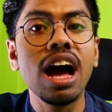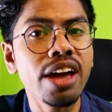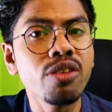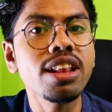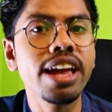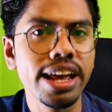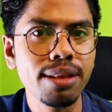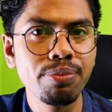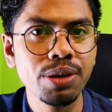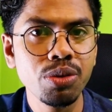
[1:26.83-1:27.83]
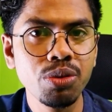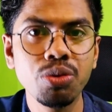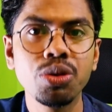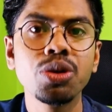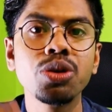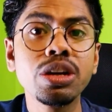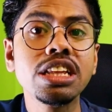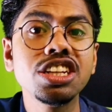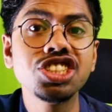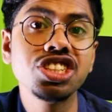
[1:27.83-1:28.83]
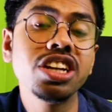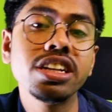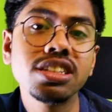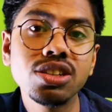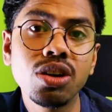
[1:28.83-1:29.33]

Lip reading: I will help you to initiate